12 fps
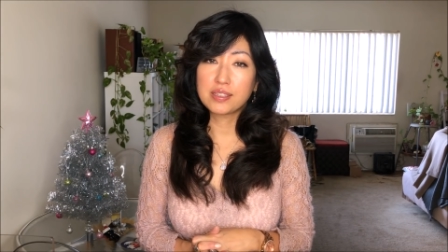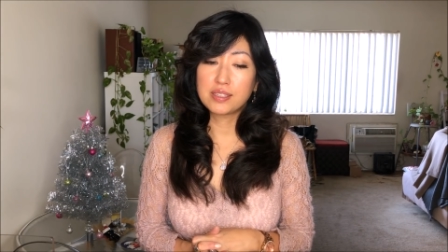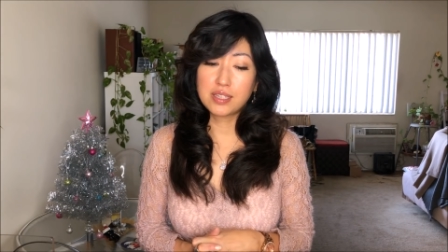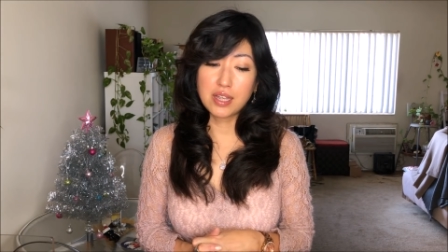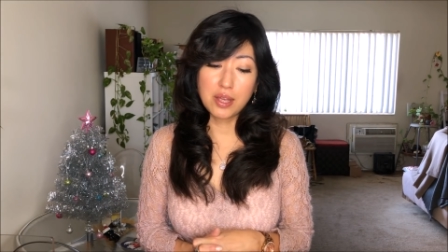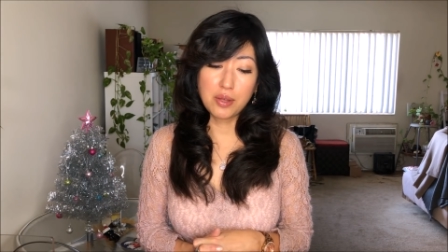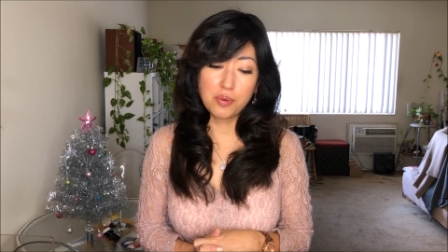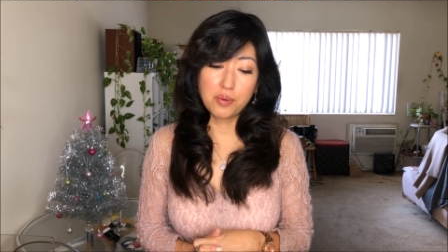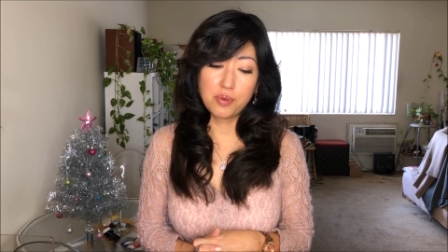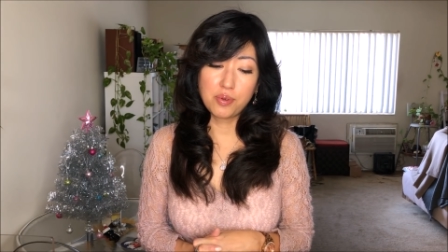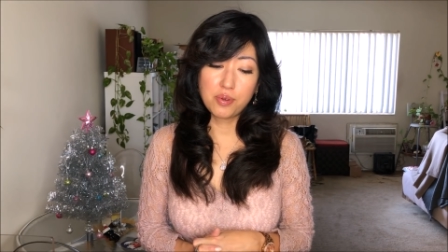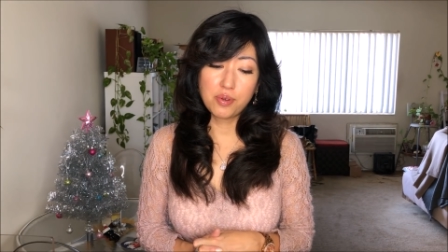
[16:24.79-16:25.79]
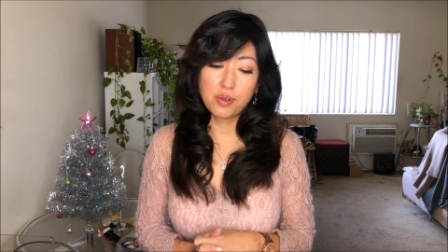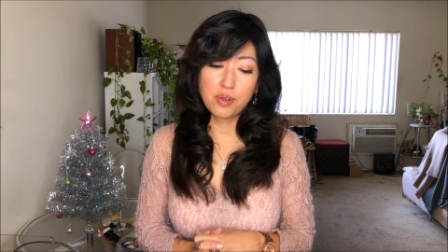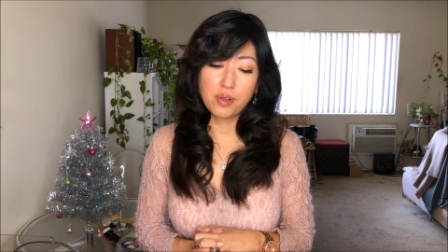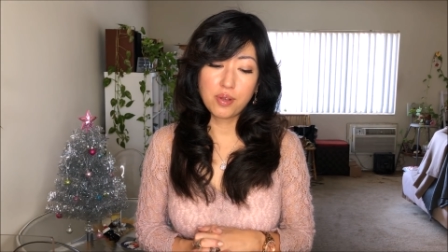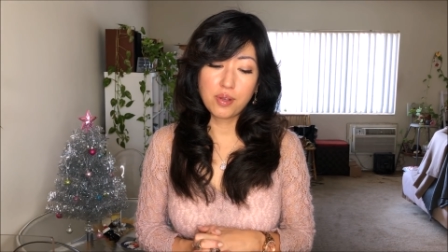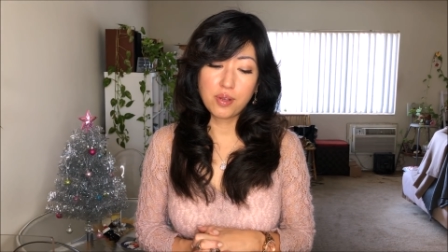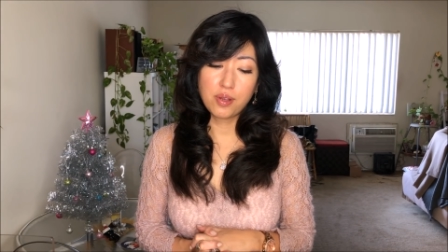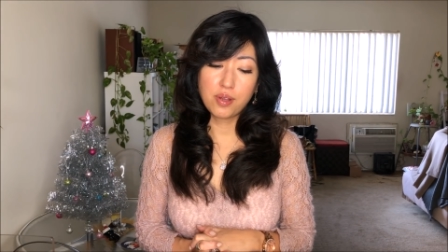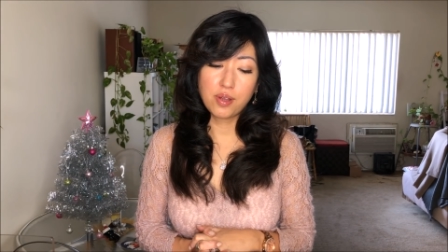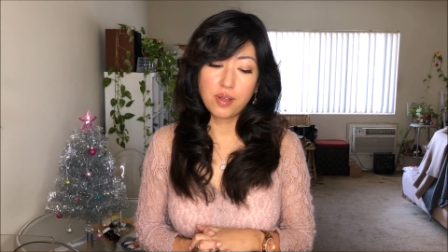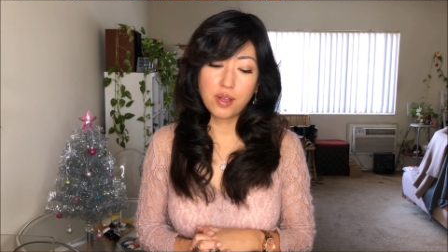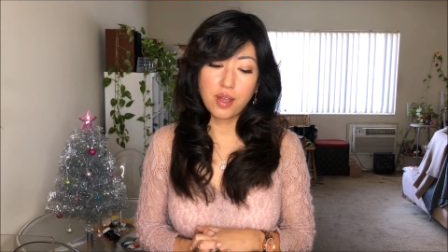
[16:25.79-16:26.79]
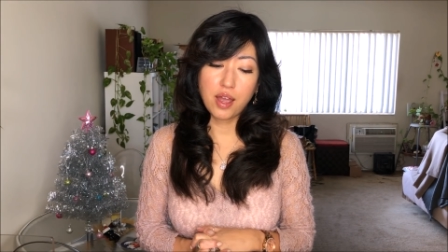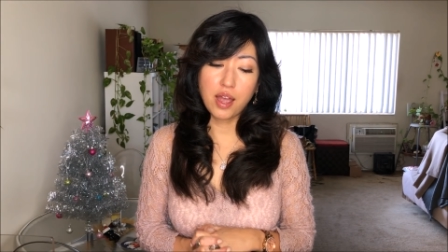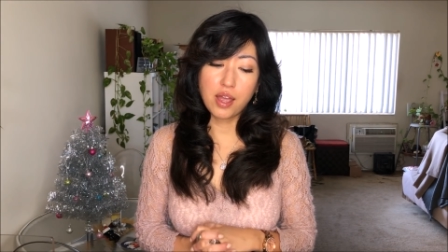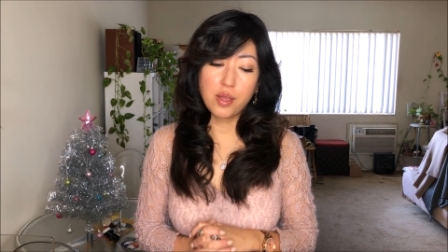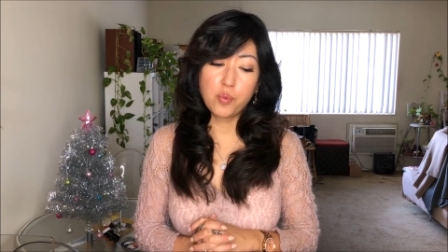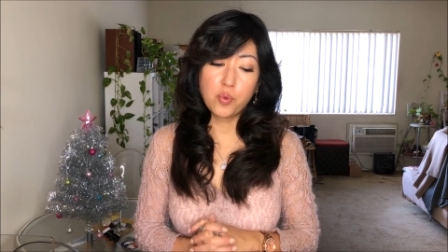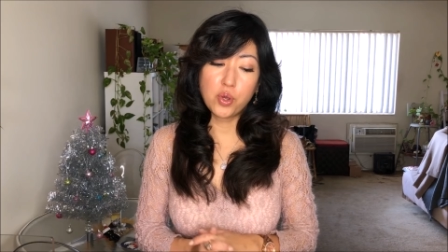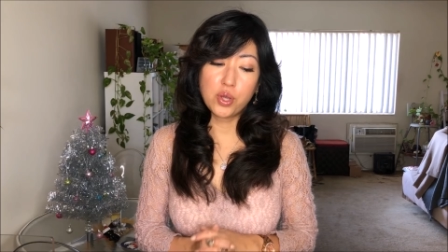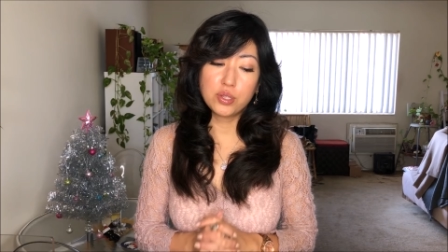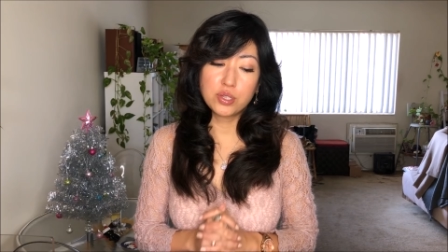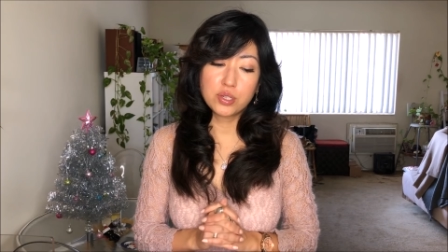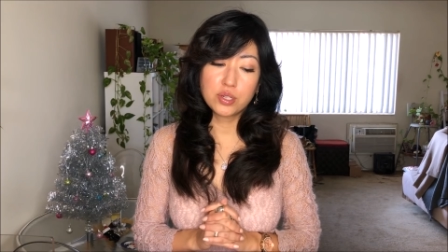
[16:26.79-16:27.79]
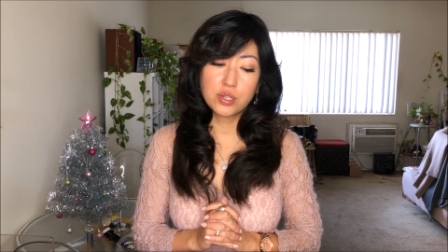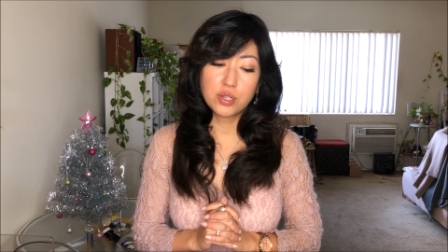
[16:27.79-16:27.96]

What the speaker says: So I would